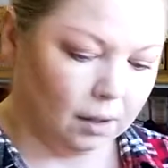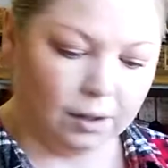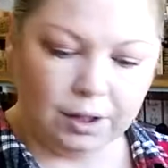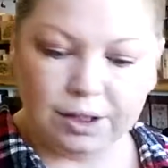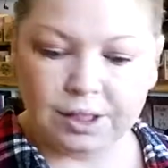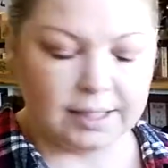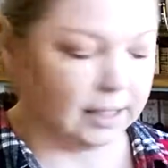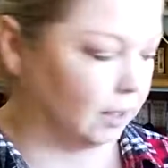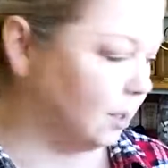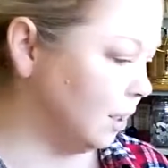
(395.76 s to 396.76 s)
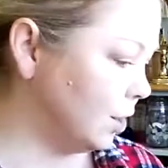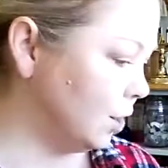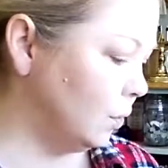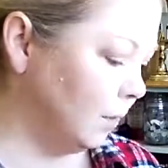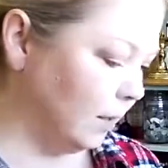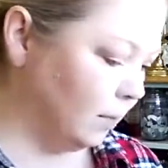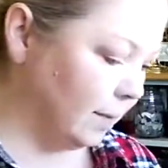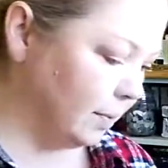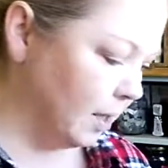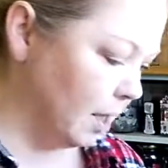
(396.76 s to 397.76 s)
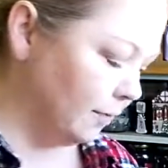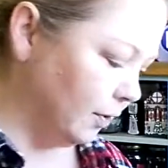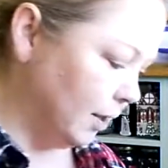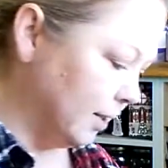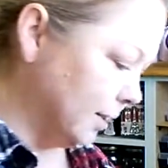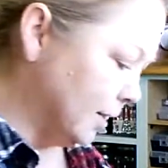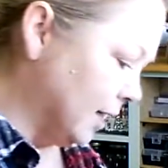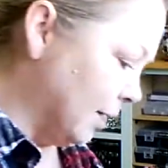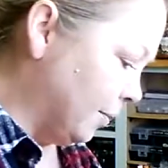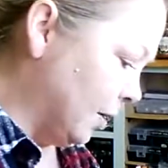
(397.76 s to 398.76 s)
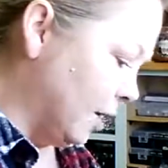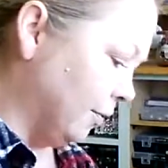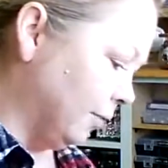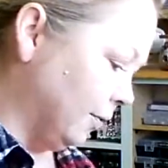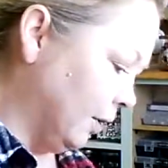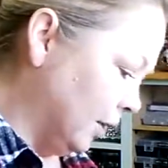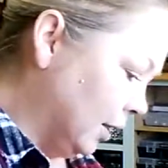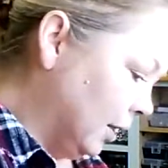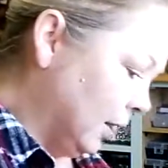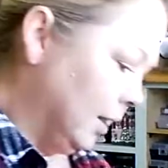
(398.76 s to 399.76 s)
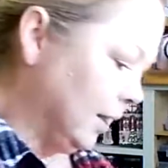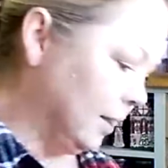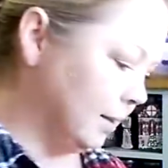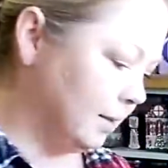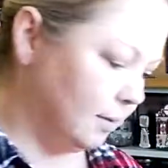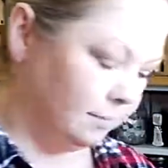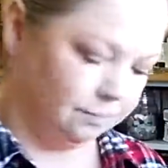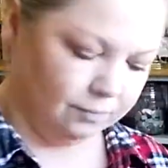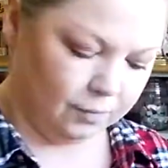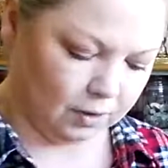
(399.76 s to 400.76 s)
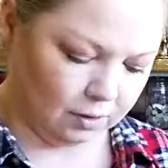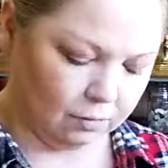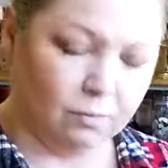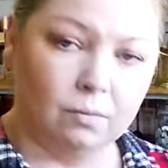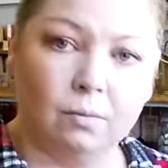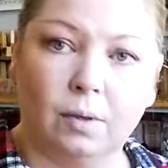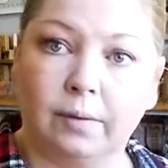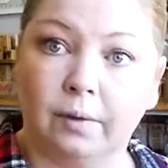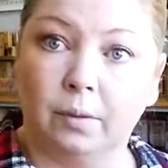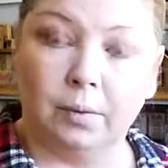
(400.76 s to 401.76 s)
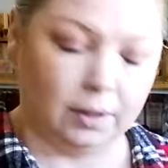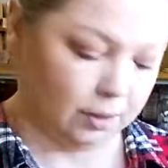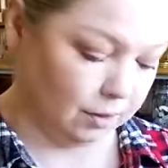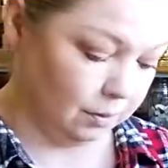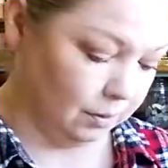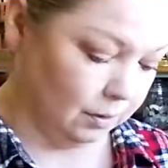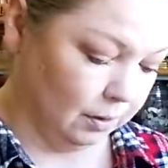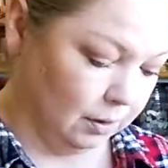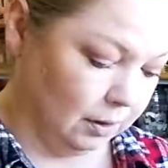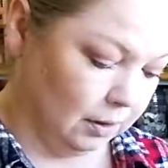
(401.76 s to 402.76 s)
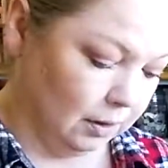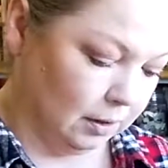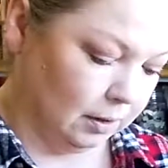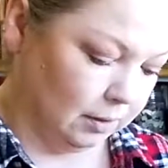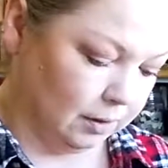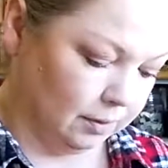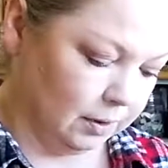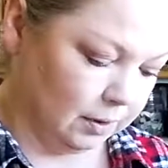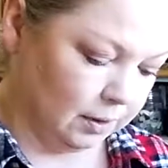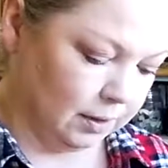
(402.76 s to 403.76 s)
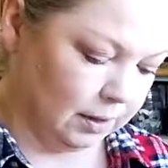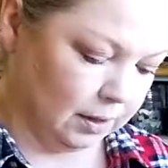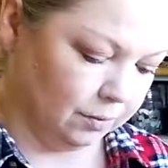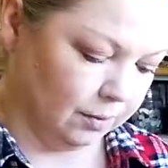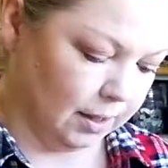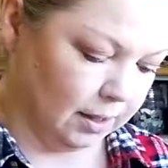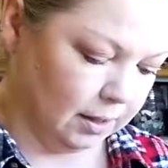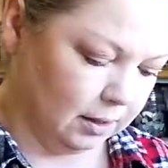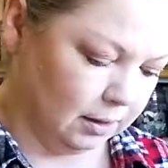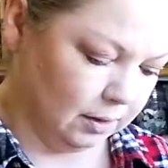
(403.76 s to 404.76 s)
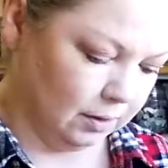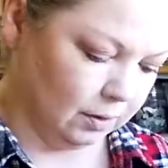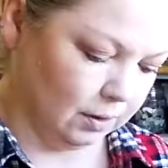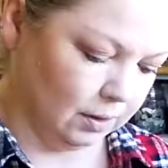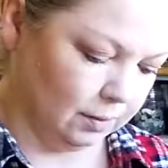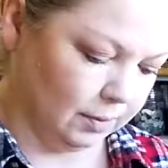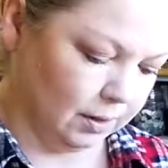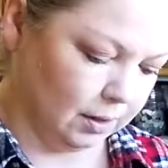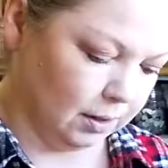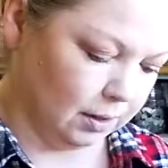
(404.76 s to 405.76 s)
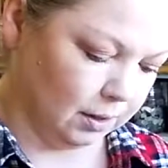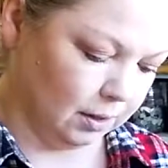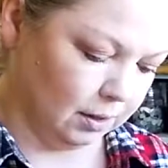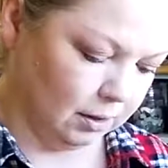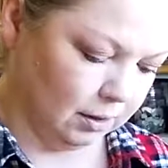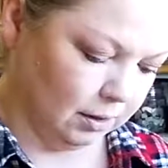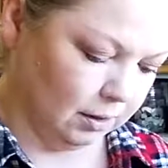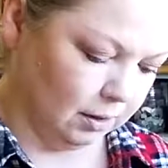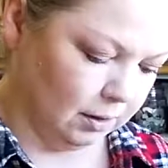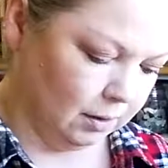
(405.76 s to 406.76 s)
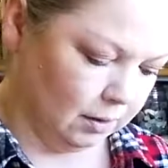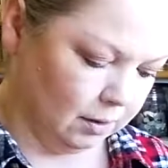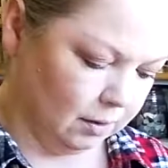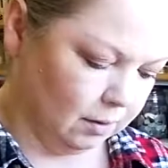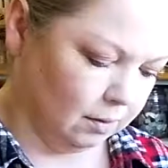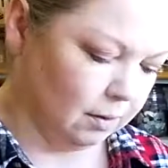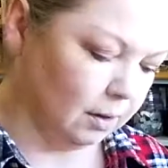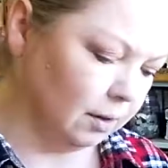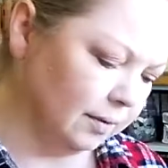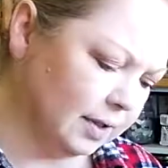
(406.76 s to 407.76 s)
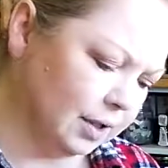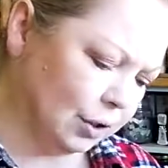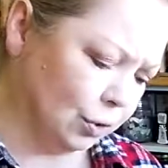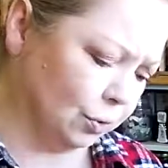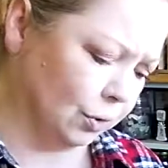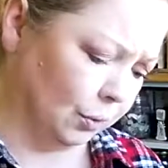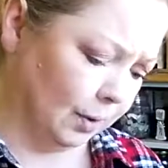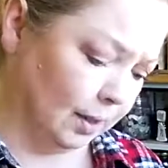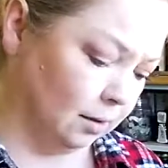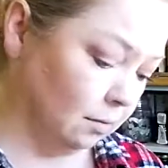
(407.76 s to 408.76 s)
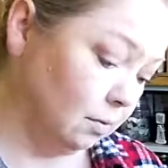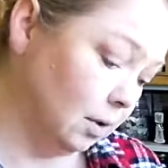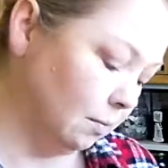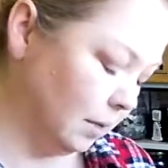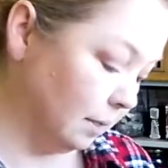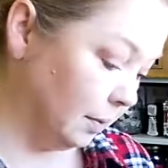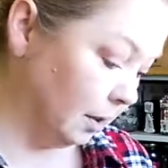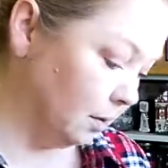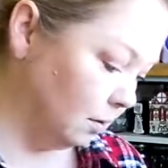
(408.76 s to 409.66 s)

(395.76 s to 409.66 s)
And you can just take a tissue and wipe it off, or you can stamp it off. It is, you know, whatever you want to do. I'm just going to take a red, a little bit darker. I don't know if it's a true red. Well, it might be.